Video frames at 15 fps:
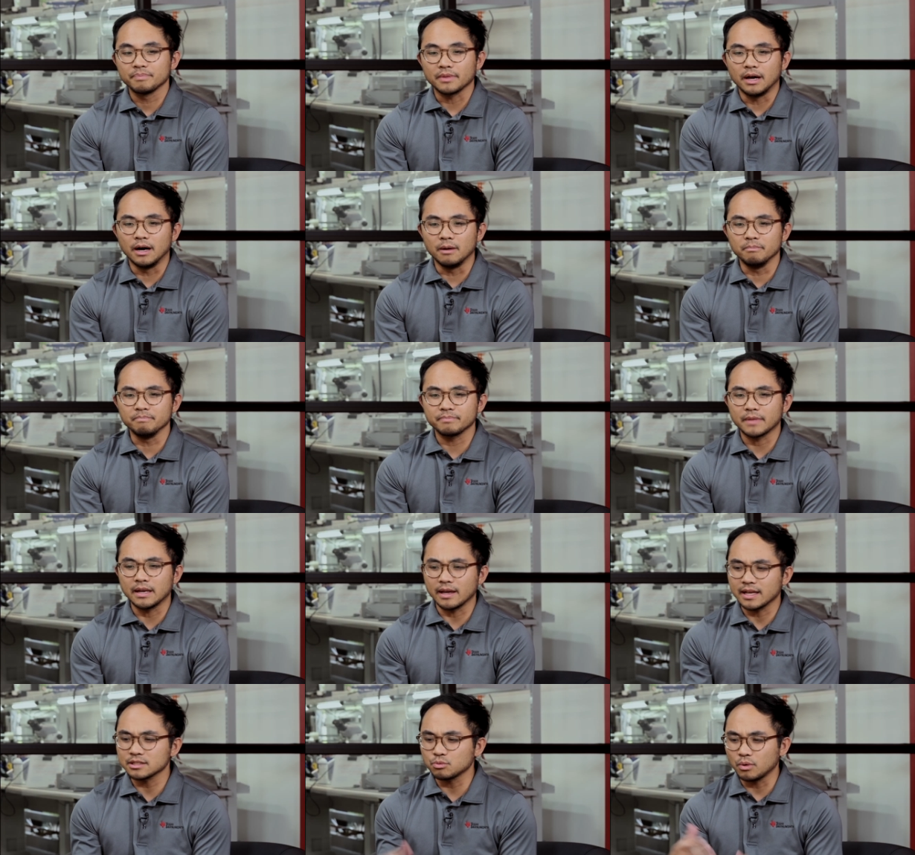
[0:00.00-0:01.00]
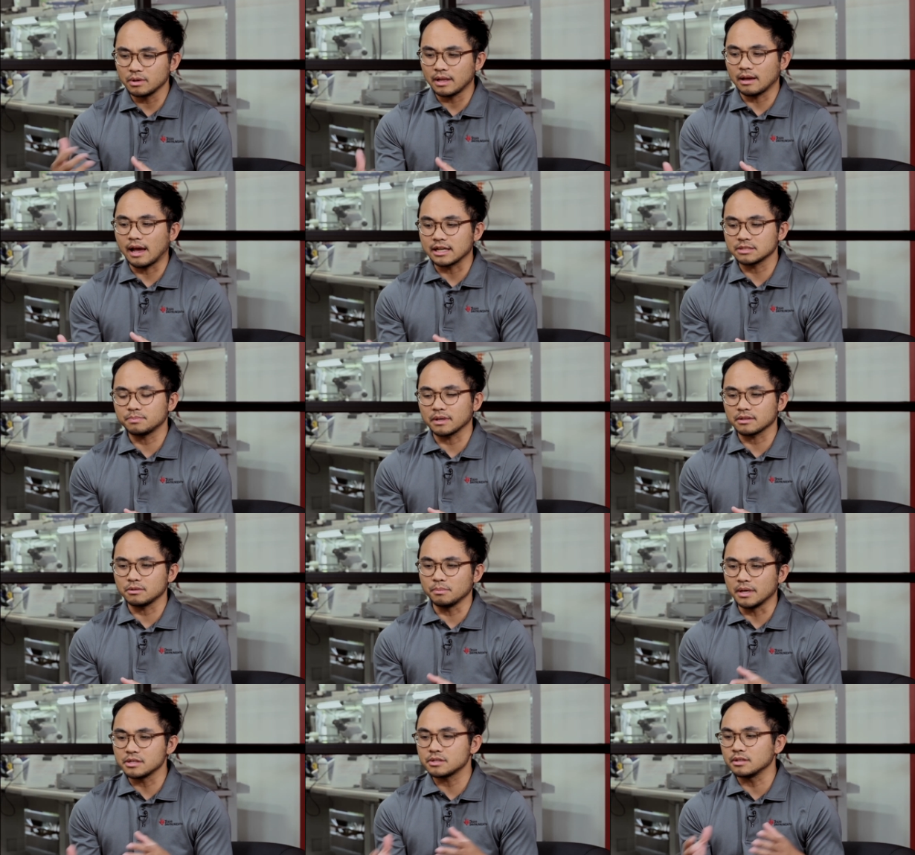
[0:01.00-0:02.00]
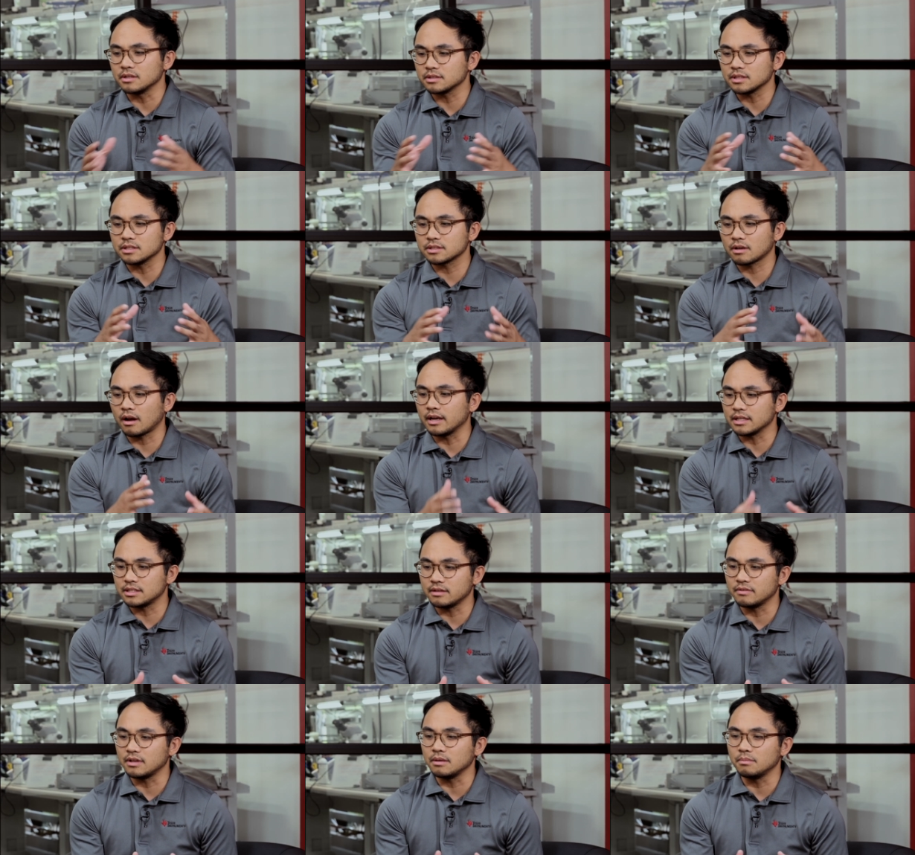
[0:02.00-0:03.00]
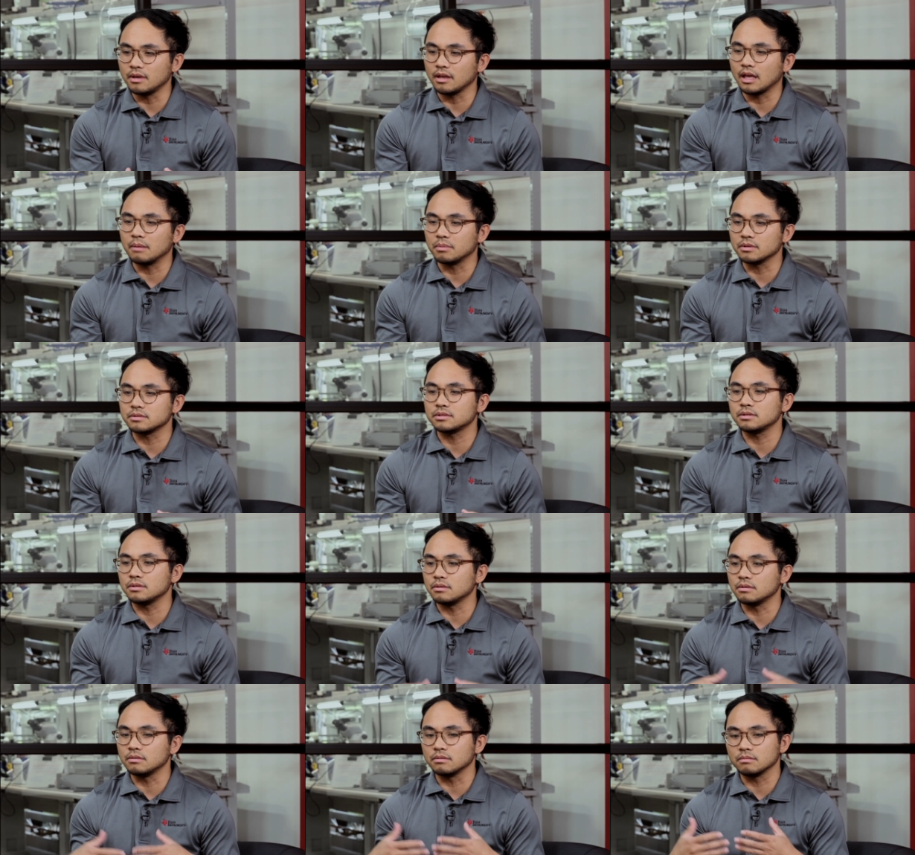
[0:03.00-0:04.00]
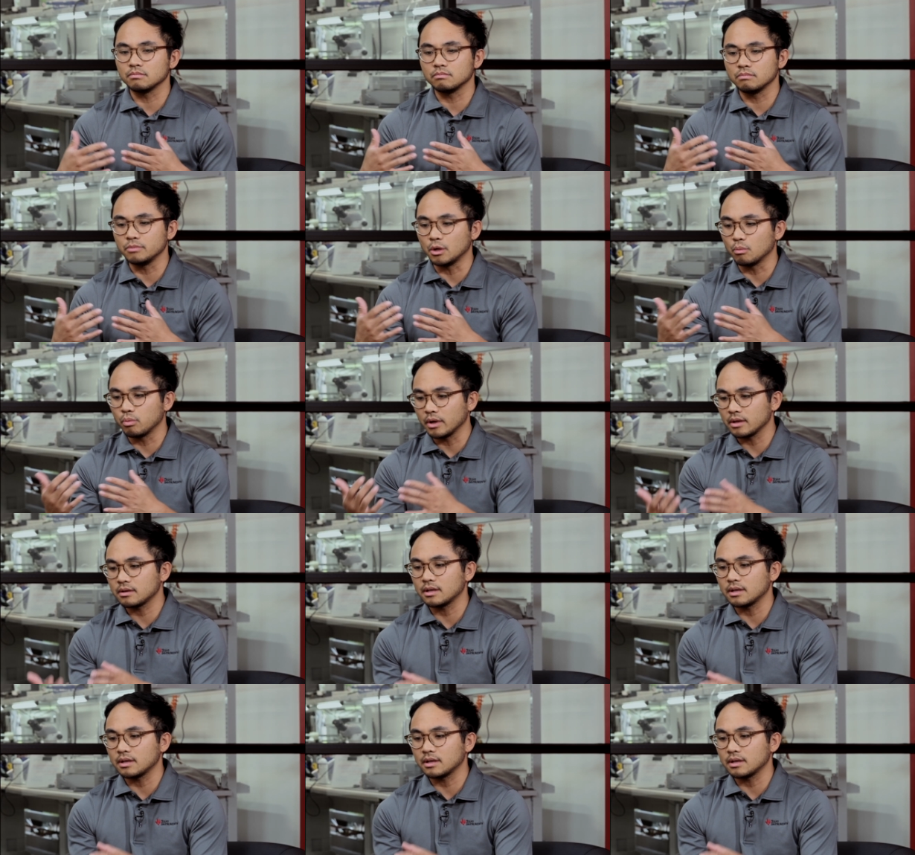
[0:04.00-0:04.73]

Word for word: Um, and I guess one aspect you mentioned is, is connectivity, being able to you know, bring